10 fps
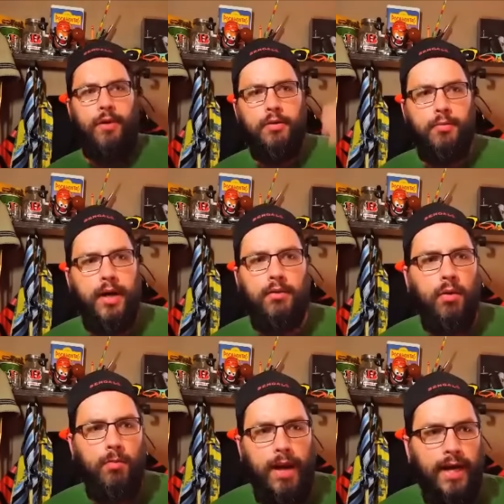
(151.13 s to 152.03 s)
fucking
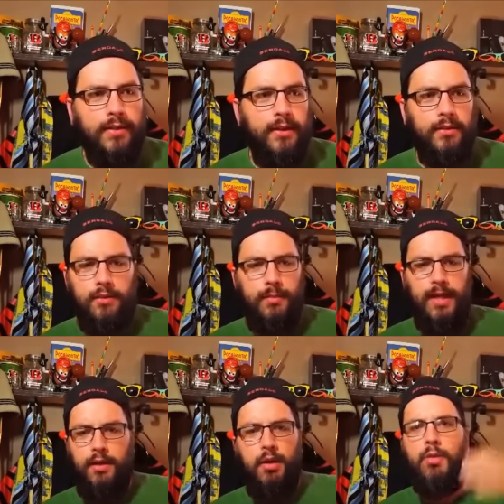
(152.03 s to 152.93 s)
regular old magazines to
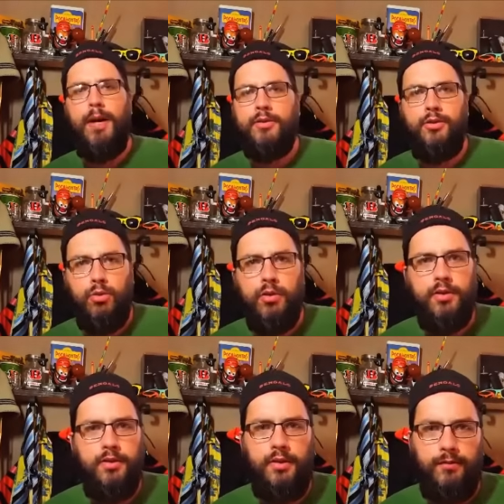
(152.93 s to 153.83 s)
making it all about
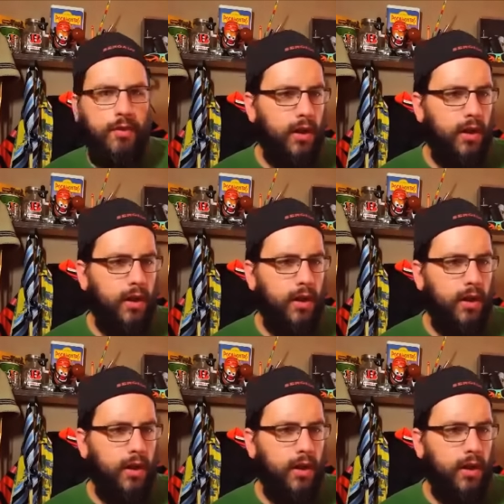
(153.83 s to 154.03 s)
stories and stuff.